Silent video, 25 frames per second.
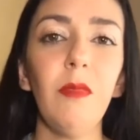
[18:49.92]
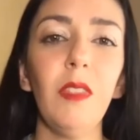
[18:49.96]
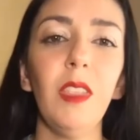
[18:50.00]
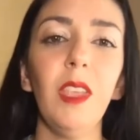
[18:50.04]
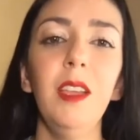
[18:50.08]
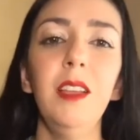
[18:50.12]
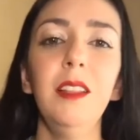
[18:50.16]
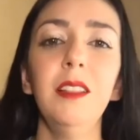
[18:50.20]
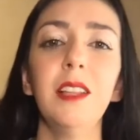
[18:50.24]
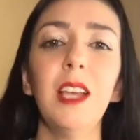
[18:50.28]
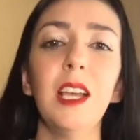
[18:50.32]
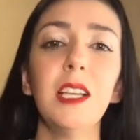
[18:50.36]

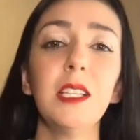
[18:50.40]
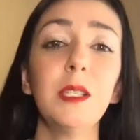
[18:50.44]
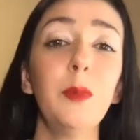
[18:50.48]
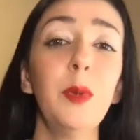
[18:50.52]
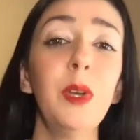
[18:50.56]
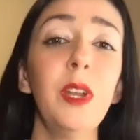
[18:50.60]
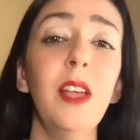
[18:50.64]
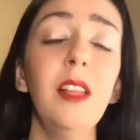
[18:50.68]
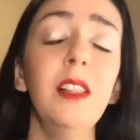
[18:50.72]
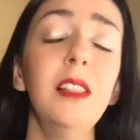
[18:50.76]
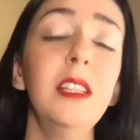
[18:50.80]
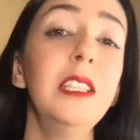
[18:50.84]
And last but
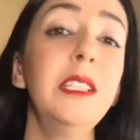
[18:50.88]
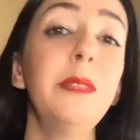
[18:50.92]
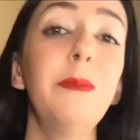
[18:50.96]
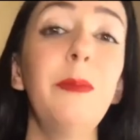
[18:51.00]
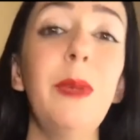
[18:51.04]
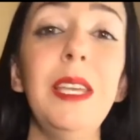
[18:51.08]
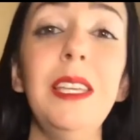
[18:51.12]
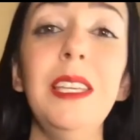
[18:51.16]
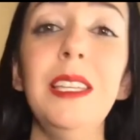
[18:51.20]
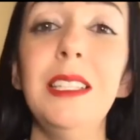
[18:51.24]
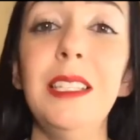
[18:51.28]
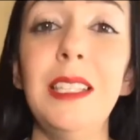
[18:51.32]
not least,
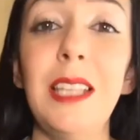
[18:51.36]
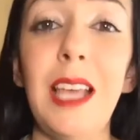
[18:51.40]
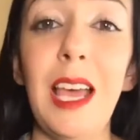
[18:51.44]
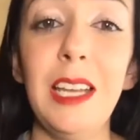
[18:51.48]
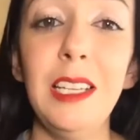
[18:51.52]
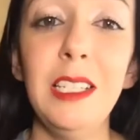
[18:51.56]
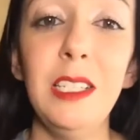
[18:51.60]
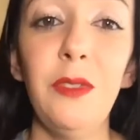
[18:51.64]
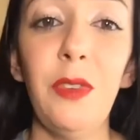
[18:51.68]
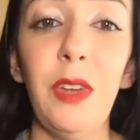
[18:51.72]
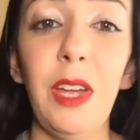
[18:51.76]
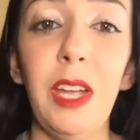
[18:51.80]
make it
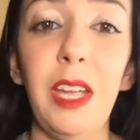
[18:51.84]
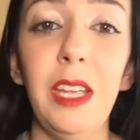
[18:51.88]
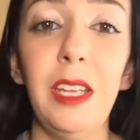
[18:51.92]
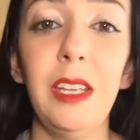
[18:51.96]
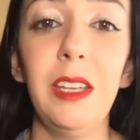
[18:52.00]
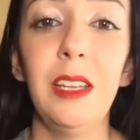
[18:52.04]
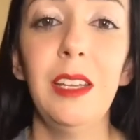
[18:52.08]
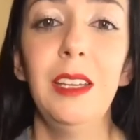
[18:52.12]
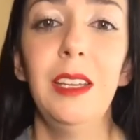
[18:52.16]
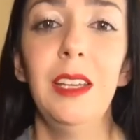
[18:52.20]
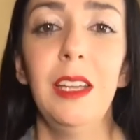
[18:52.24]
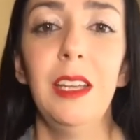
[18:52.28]
satisfying.
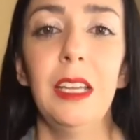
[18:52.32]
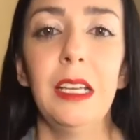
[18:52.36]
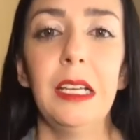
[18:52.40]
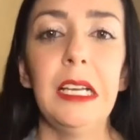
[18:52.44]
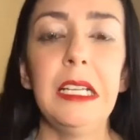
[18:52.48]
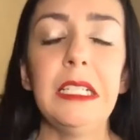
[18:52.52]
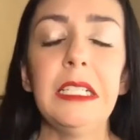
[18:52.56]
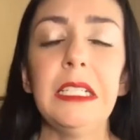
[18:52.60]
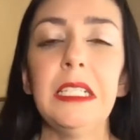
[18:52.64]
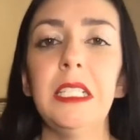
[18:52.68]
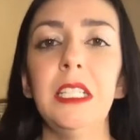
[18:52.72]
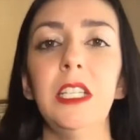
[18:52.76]

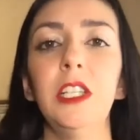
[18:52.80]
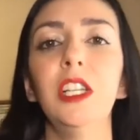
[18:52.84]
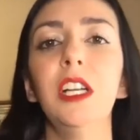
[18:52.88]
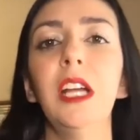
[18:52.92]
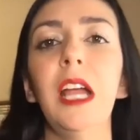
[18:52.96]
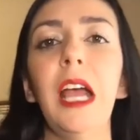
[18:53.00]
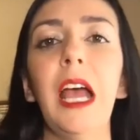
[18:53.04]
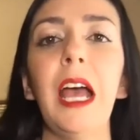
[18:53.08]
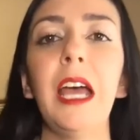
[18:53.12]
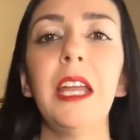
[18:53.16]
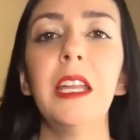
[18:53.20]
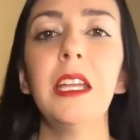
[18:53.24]
Consider
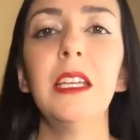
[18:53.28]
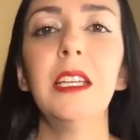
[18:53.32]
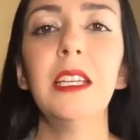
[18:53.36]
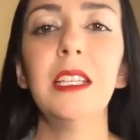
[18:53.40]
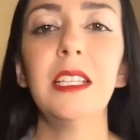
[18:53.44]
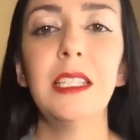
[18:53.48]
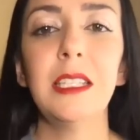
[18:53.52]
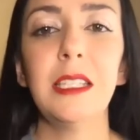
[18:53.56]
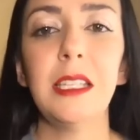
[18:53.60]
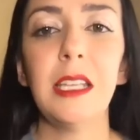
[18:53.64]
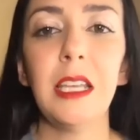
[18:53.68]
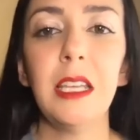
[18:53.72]
adding a
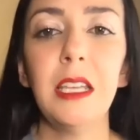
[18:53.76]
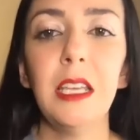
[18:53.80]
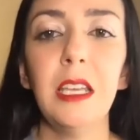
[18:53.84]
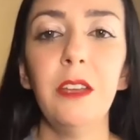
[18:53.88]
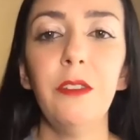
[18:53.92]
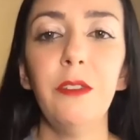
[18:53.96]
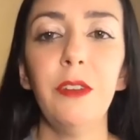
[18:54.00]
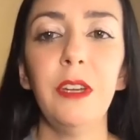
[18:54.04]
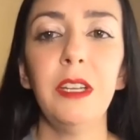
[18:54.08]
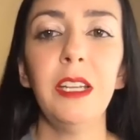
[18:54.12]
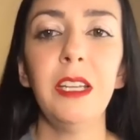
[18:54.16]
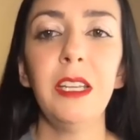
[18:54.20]
sinking
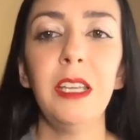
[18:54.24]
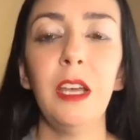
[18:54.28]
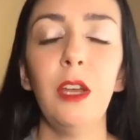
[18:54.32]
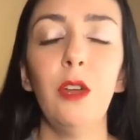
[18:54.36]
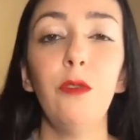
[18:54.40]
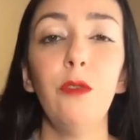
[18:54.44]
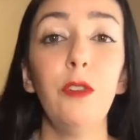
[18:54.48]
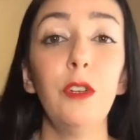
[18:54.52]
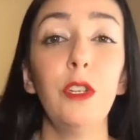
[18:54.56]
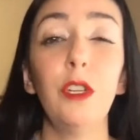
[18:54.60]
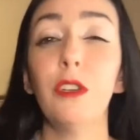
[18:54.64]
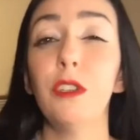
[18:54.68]
fund
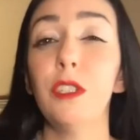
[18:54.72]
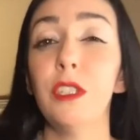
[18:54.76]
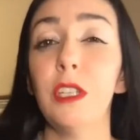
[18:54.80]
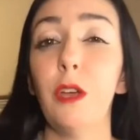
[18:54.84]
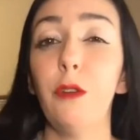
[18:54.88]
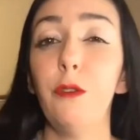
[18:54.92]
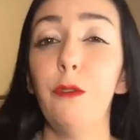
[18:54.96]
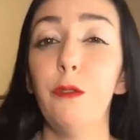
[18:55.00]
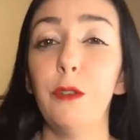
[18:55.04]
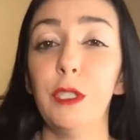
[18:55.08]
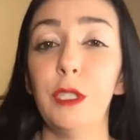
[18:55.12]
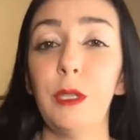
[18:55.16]
account for
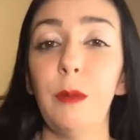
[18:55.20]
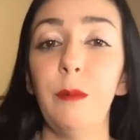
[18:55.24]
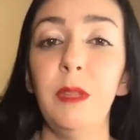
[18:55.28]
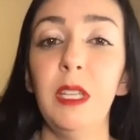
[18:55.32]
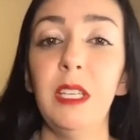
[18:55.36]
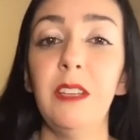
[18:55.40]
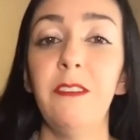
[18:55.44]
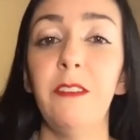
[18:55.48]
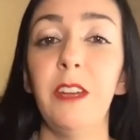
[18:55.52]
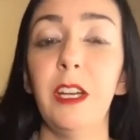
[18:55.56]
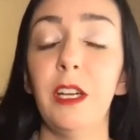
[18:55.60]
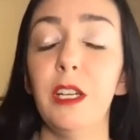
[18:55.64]
yourself for
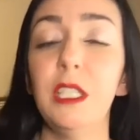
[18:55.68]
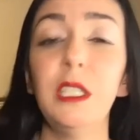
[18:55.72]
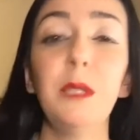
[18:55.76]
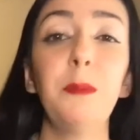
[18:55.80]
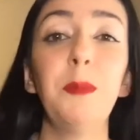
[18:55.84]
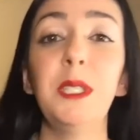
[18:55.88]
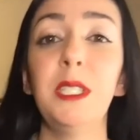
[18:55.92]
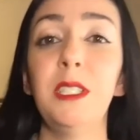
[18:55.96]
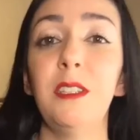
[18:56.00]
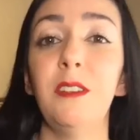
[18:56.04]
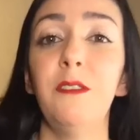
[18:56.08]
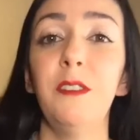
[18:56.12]
something very
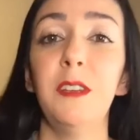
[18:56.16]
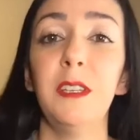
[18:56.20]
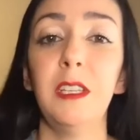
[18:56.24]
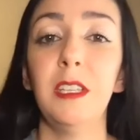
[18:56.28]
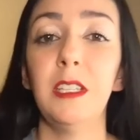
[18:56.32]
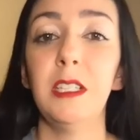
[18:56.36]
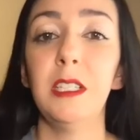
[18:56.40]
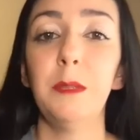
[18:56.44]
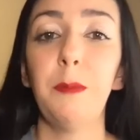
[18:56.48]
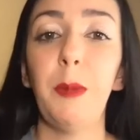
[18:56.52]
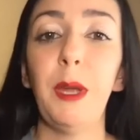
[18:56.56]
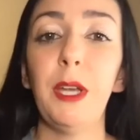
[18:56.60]
specific
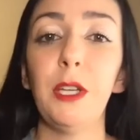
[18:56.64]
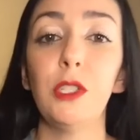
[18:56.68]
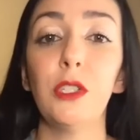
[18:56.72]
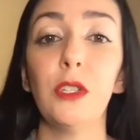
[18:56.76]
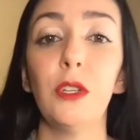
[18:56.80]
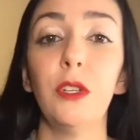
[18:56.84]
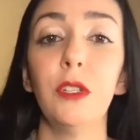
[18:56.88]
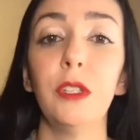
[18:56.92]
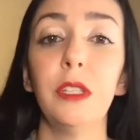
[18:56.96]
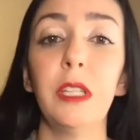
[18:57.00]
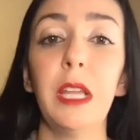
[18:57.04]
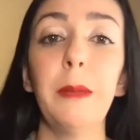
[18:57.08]
and
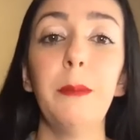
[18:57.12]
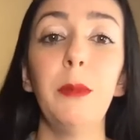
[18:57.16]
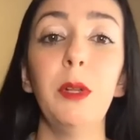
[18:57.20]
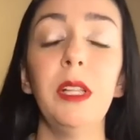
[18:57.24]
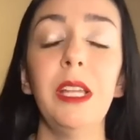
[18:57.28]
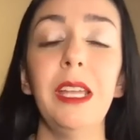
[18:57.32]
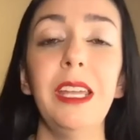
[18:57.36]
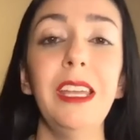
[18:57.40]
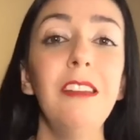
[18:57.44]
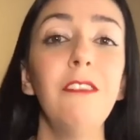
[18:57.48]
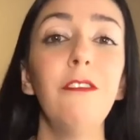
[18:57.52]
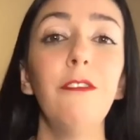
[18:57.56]
special. Label
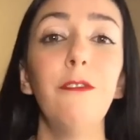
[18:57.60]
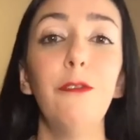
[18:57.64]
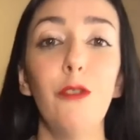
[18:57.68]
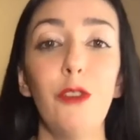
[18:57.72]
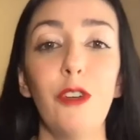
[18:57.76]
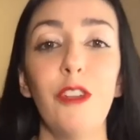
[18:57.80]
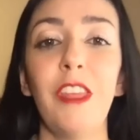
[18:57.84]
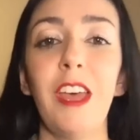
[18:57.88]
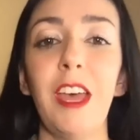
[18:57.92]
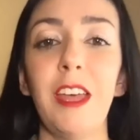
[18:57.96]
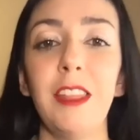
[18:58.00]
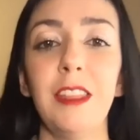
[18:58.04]
it
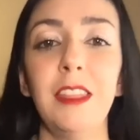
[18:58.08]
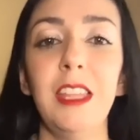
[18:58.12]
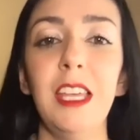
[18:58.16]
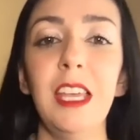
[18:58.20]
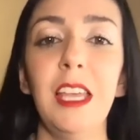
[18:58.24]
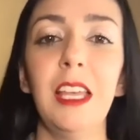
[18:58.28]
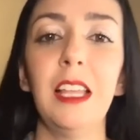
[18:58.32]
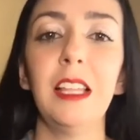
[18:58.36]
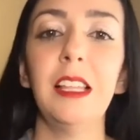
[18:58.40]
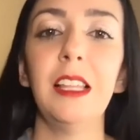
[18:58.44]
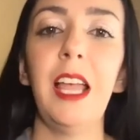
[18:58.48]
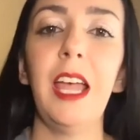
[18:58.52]
for that
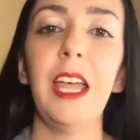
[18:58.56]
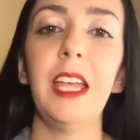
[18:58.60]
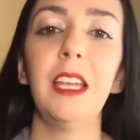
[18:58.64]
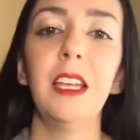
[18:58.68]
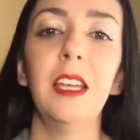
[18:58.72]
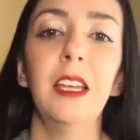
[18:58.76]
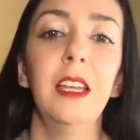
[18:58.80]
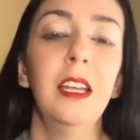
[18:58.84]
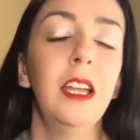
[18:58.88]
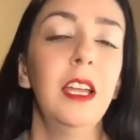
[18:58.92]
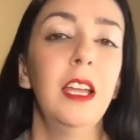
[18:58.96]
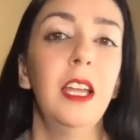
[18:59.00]
thing, like
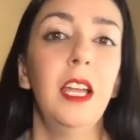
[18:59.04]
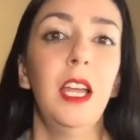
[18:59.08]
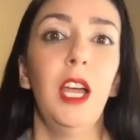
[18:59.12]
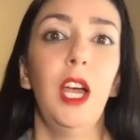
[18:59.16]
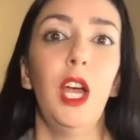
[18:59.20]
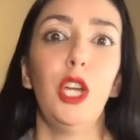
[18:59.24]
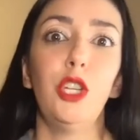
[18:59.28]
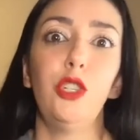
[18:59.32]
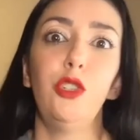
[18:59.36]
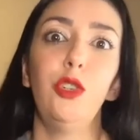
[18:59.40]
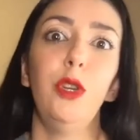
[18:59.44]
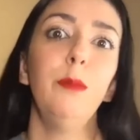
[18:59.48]

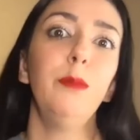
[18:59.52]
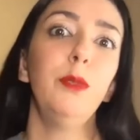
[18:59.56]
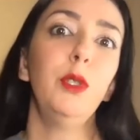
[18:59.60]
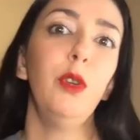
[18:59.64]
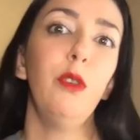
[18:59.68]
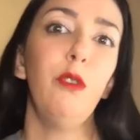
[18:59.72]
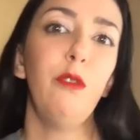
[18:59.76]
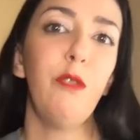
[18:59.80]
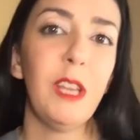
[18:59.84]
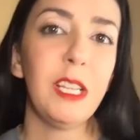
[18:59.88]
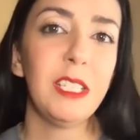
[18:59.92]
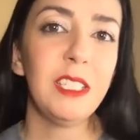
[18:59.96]
a trip to
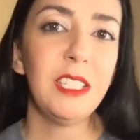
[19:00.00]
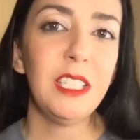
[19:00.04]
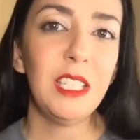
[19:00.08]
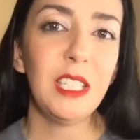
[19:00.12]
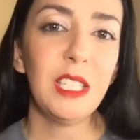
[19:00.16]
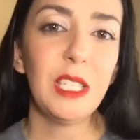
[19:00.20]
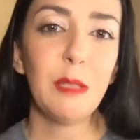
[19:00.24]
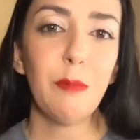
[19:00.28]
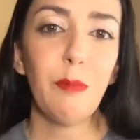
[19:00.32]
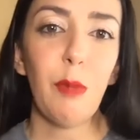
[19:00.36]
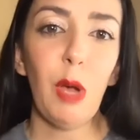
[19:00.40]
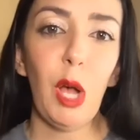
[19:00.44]
a fancy
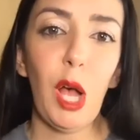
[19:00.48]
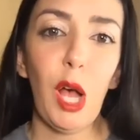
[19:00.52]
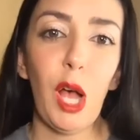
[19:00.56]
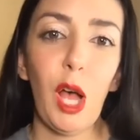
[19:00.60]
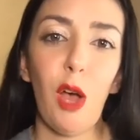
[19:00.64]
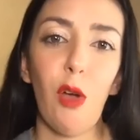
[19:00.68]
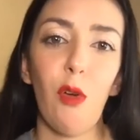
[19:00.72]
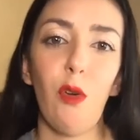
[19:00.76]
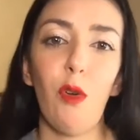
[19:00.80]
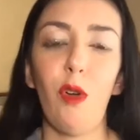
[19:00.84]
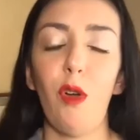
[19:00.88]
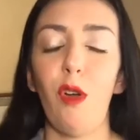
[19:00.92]

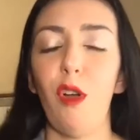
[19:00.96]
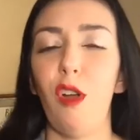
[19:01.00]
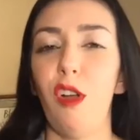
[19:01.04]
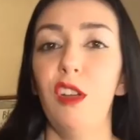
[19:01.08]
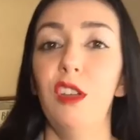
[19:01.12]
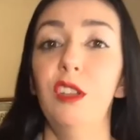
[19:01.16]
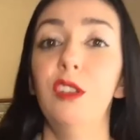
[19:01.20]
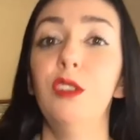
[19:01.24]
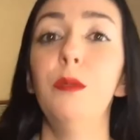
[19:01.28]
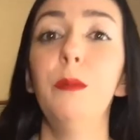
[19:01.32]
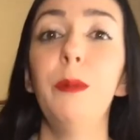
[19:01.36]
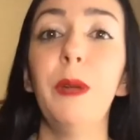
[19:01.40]
spa or a
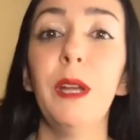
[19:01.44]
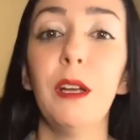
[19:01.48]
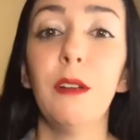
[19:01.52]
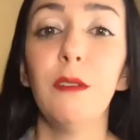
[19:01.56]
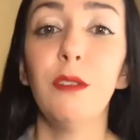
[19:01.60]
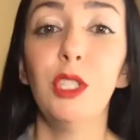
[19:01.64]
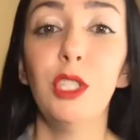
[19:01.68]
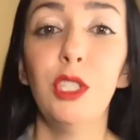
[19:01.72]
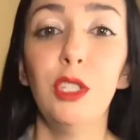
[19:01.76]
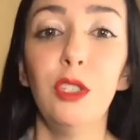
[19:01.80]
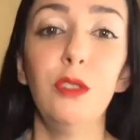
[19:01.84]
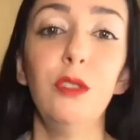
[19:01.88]
new pair of
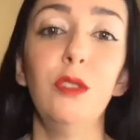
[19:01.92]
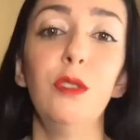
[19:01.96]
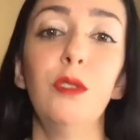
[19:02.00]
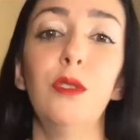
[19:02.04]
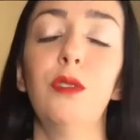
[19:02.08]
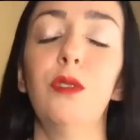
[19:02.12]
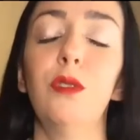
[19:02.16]
shoes